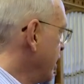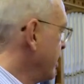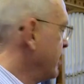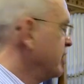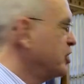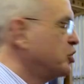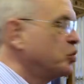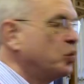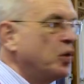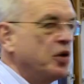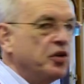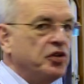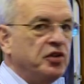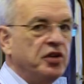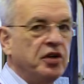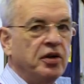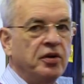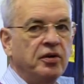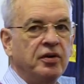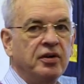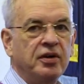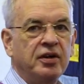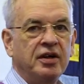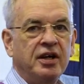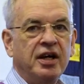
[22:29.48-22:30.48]
He is with
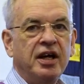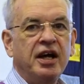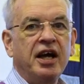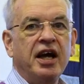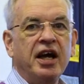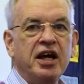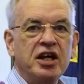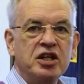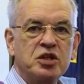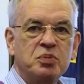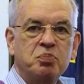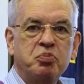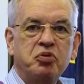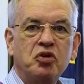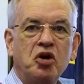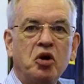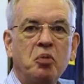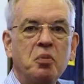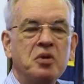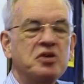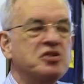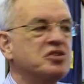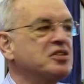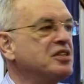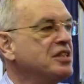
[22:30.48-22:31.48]
you. He has
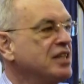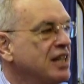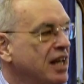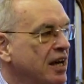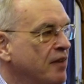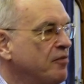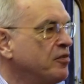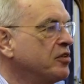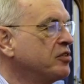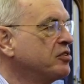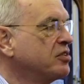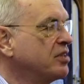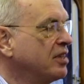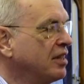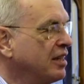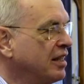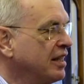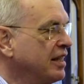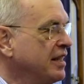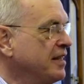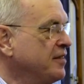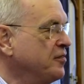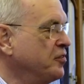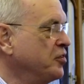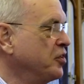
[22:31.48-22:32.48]
promised never to
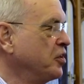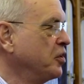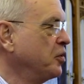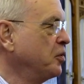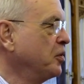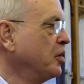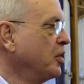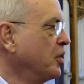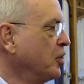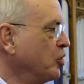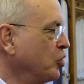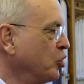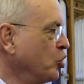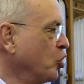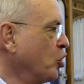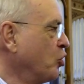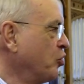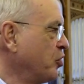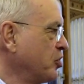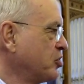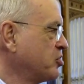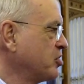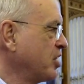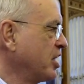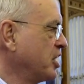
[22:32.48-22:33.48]
leave you nor
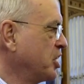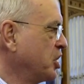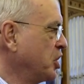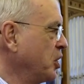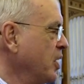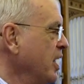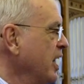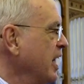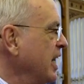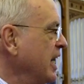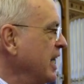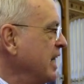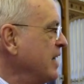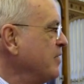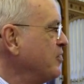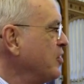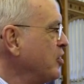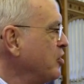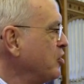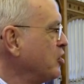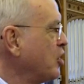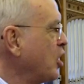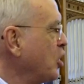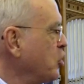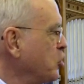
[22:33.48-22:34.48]
forsake you,
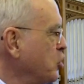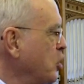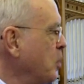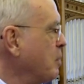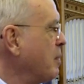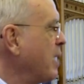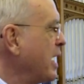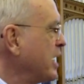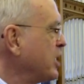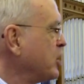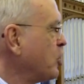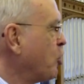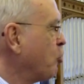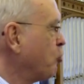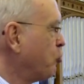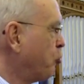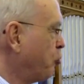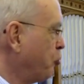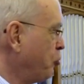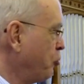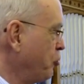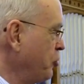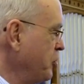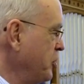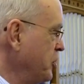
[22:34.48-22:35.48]
even though you may not
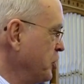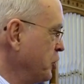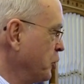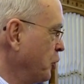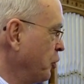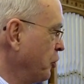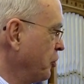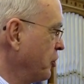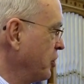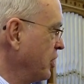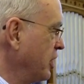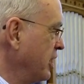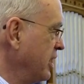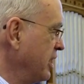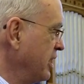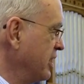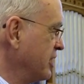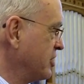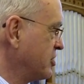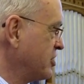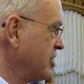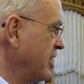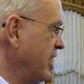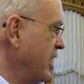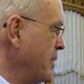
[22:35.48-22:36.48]
feel that He
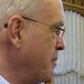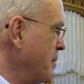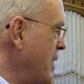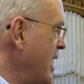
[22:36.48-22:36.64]
is there.